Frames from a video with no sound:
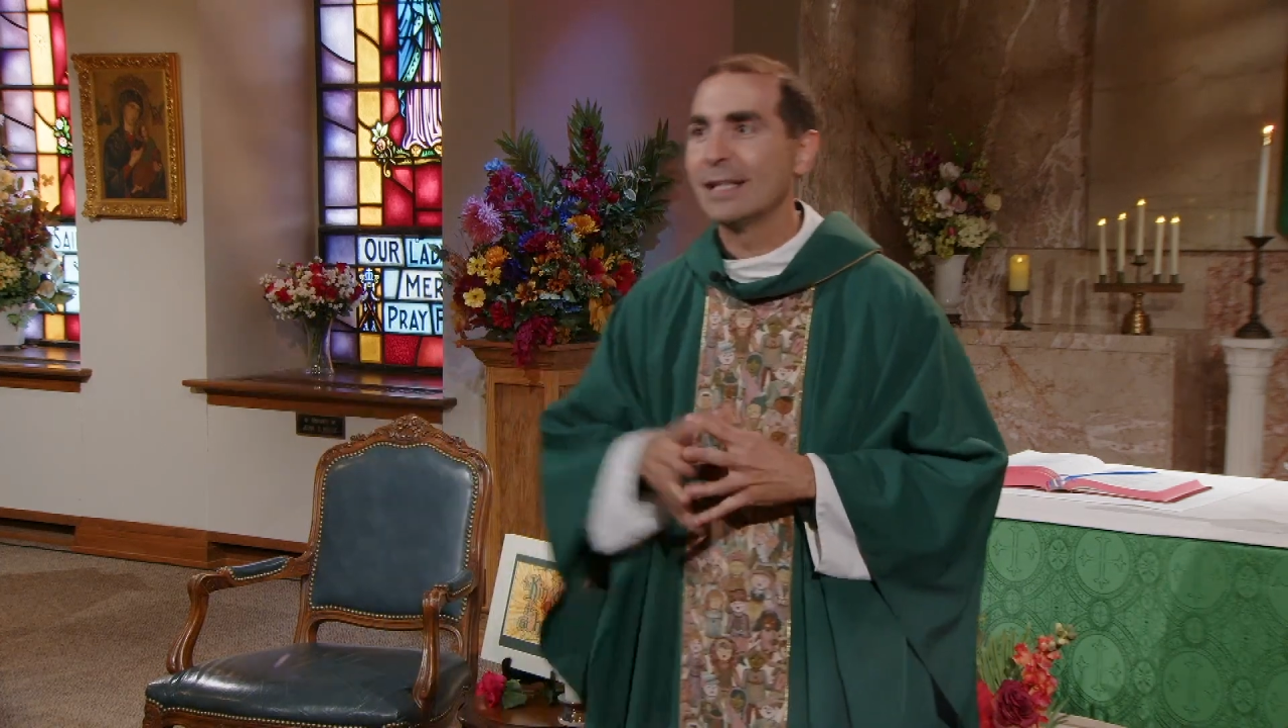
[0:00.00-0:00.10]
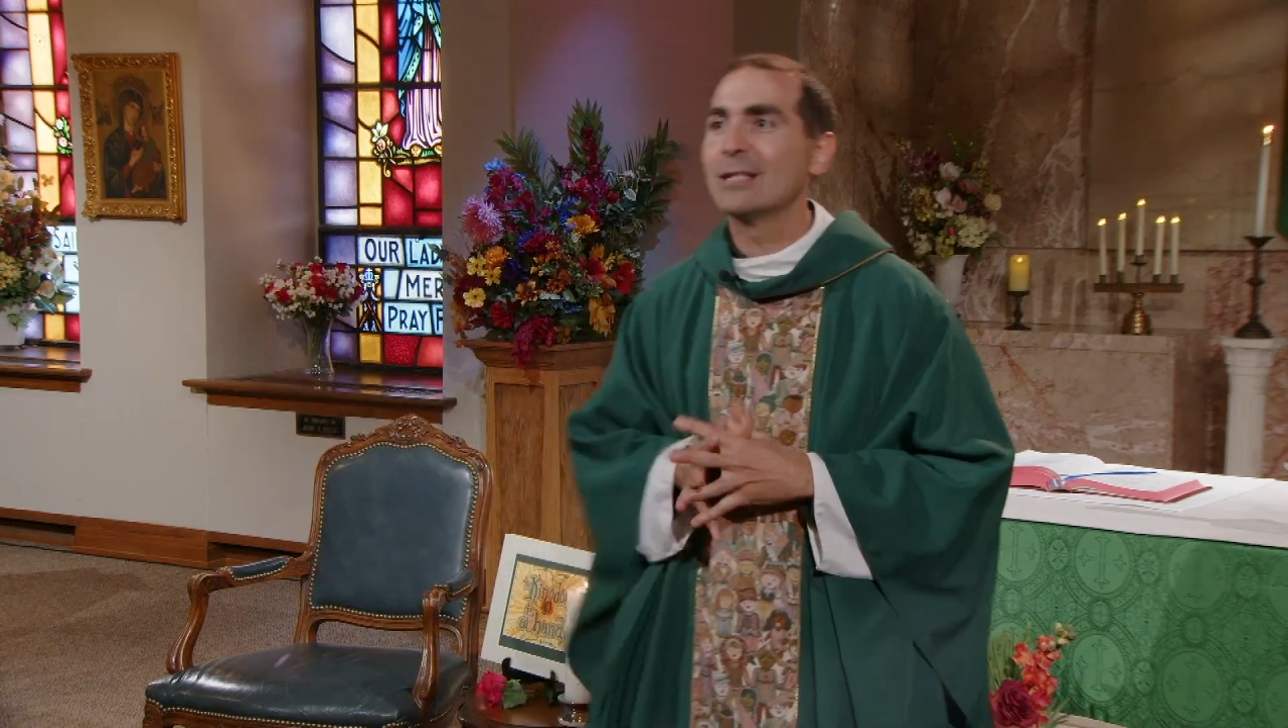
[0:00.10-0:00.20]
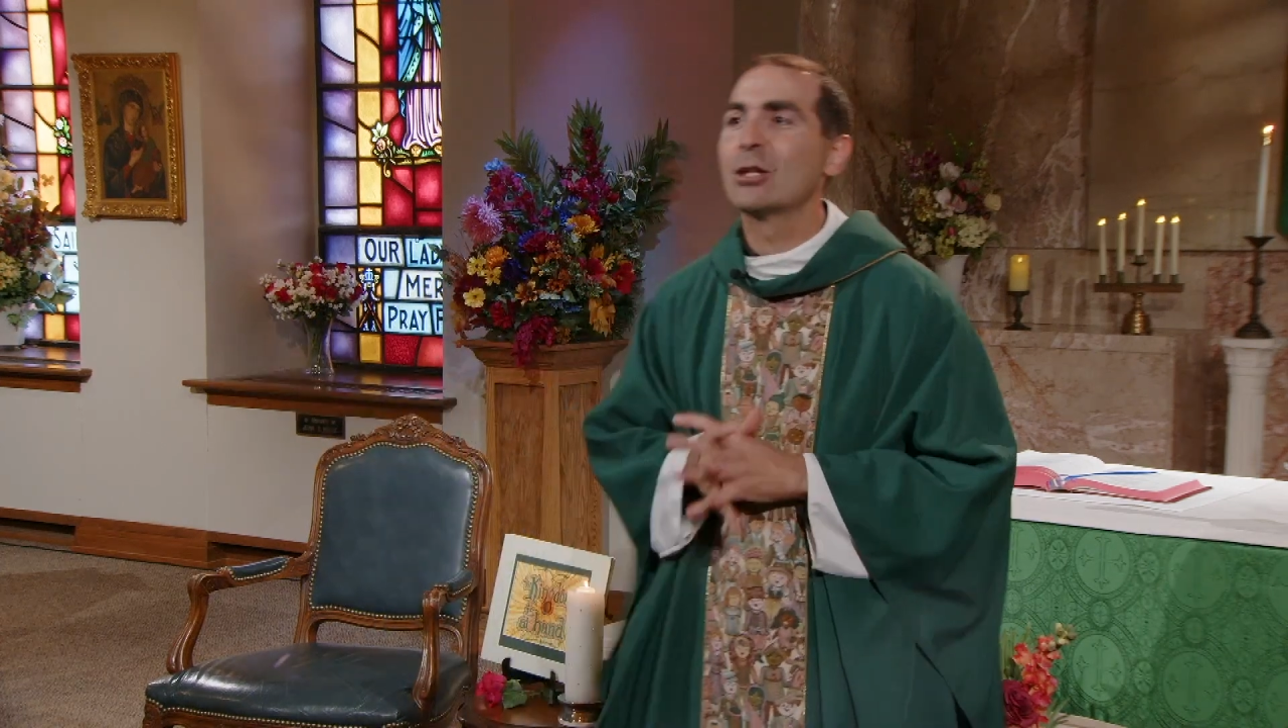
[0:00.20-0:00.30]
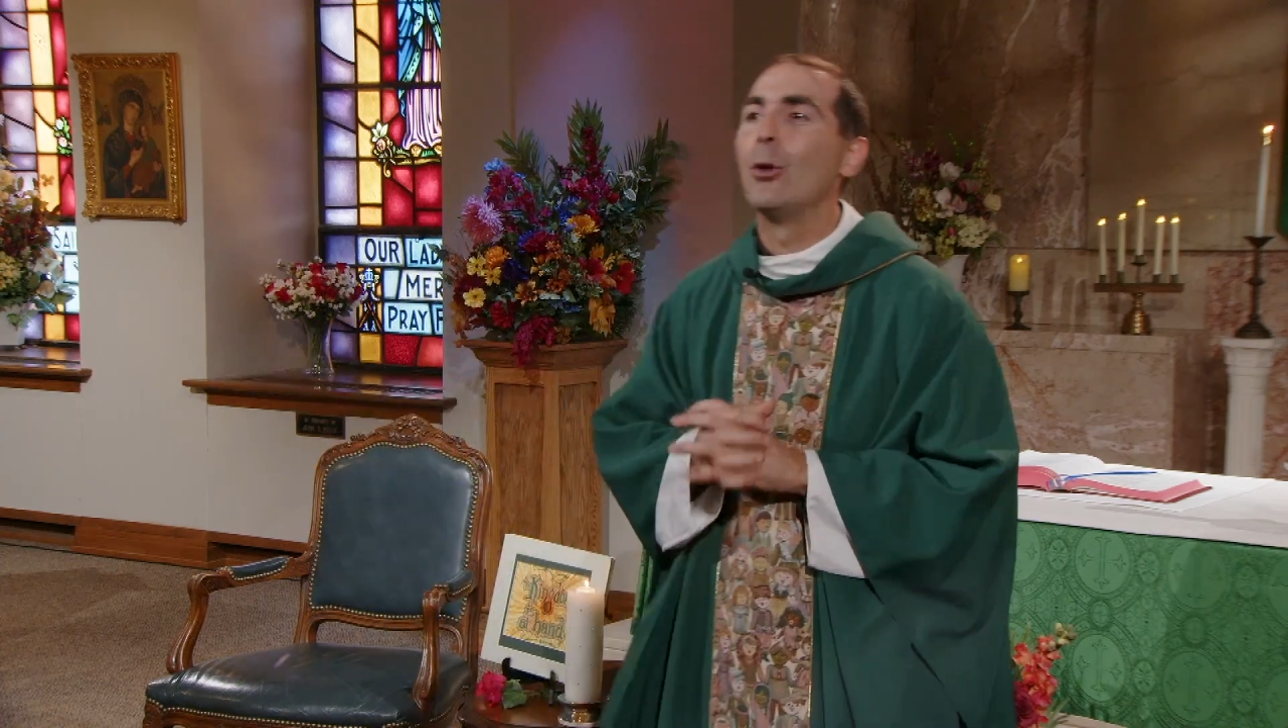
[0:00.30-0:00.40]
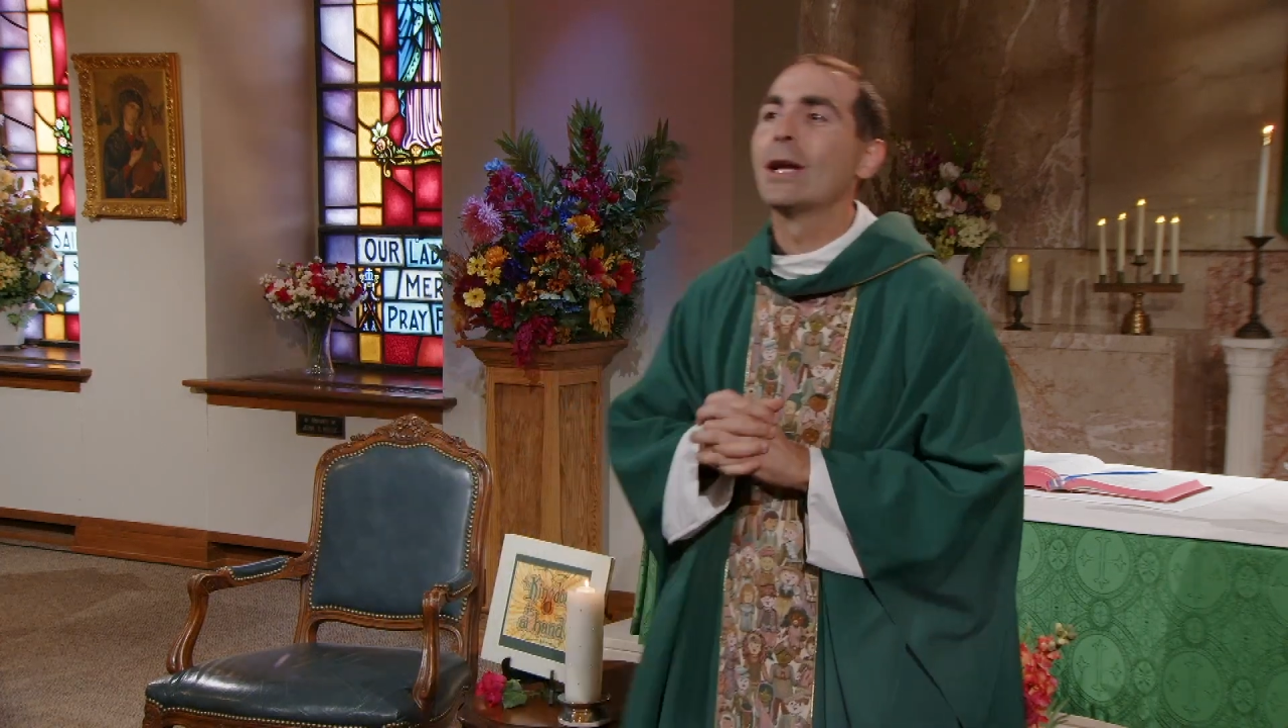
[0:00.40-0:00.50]

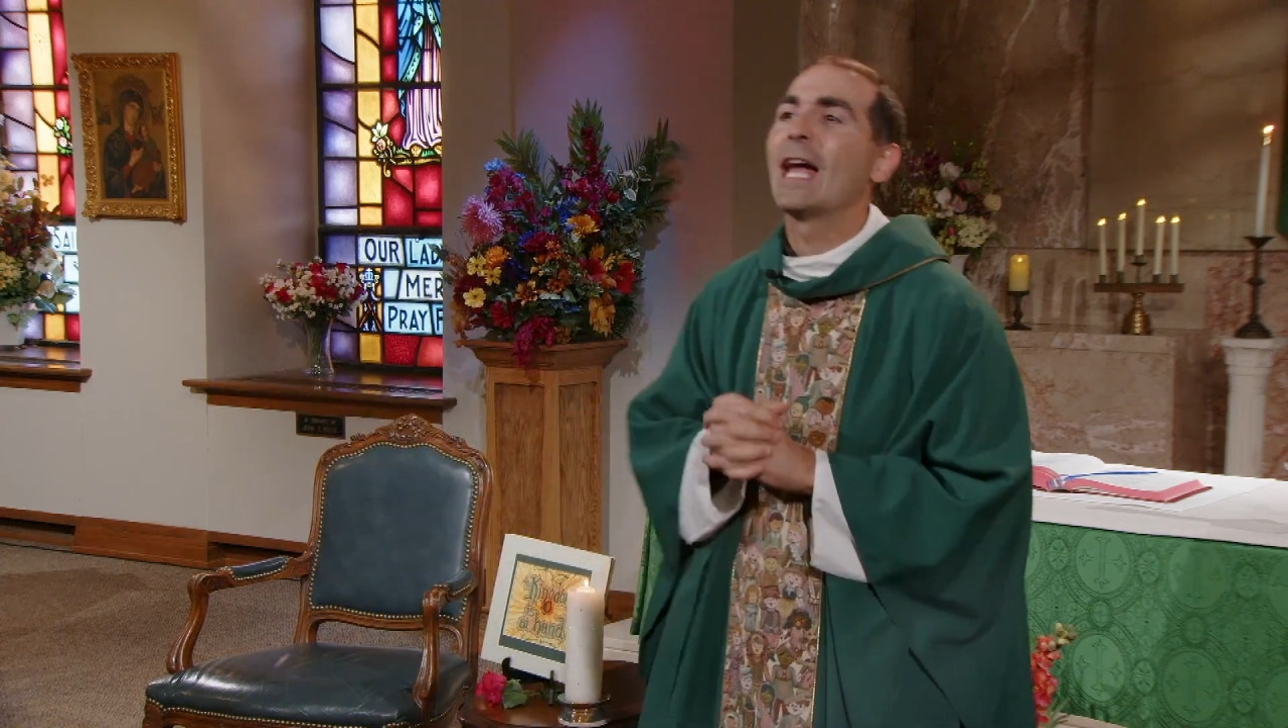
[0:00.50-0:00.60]
He's going